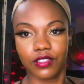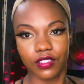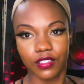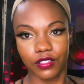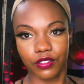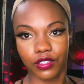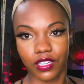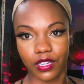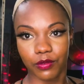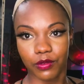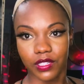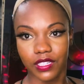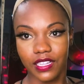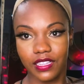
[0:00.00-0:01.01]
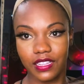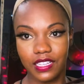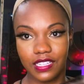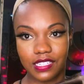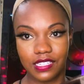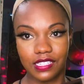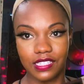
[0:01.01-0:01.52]
you can get one like
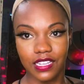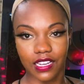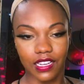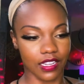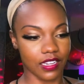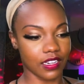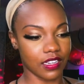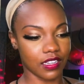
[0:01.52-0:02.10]
this that's got